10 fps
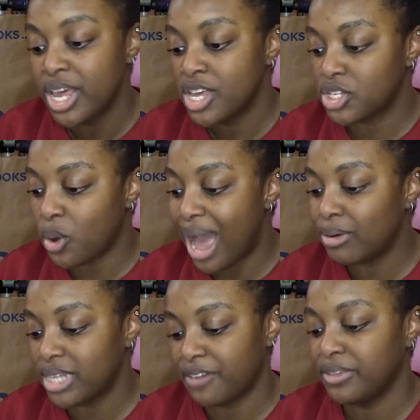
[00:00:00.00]
So I
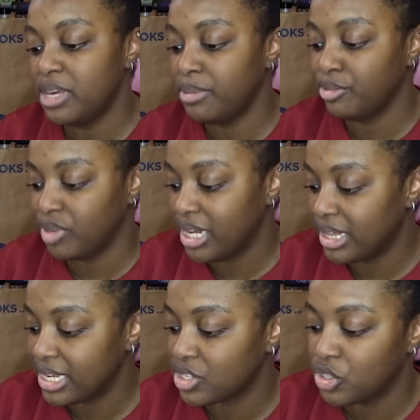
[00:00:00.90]
will definitely be reading
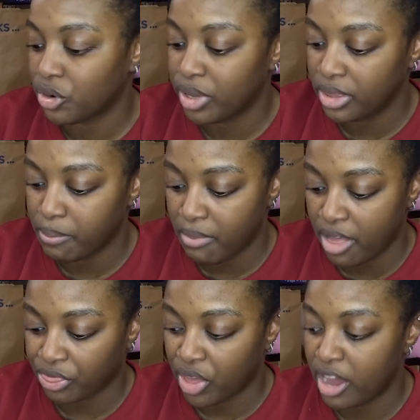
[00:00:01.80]
this during the
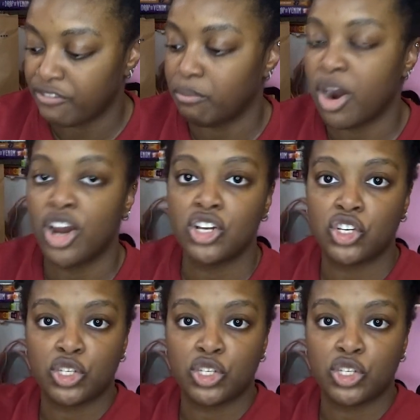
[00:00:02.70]
month of March.